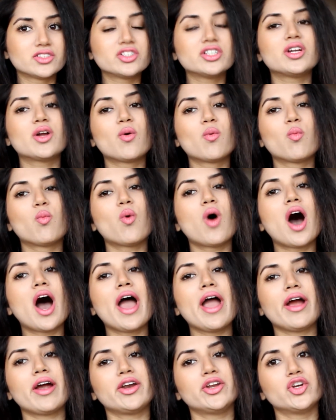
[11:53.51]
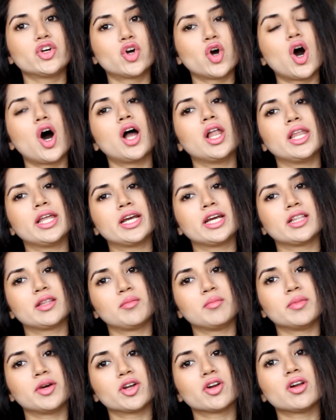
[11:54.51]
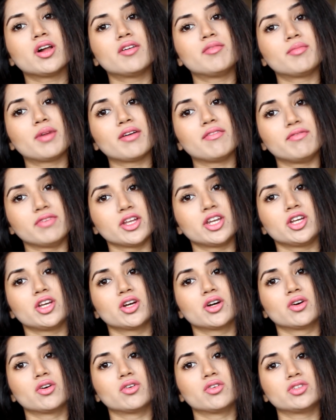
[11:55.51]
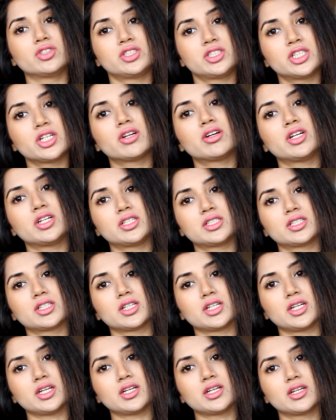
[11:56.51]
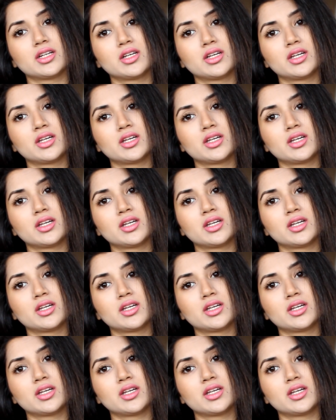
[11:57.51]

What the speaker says: Zarina, why are you calling in the middle of my video? Seriously.